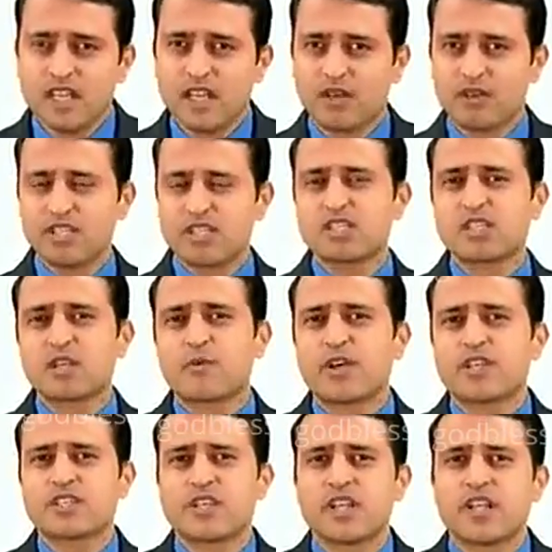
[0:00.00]
Now this is a
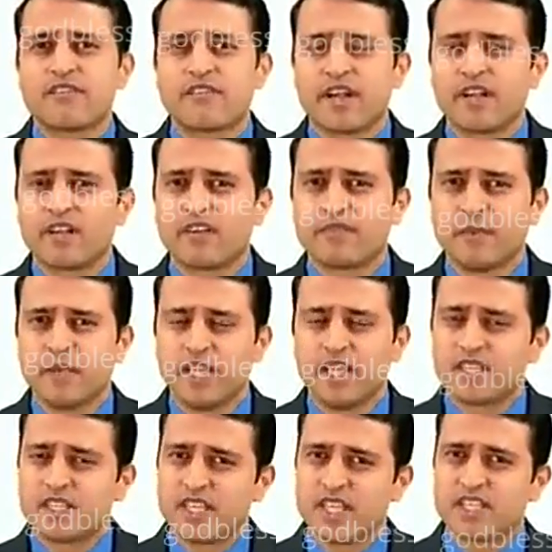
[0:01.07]
question in front of me.
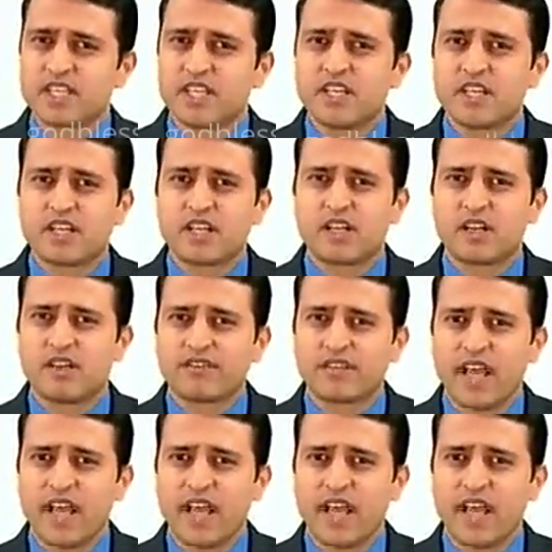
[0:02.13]
It says integral of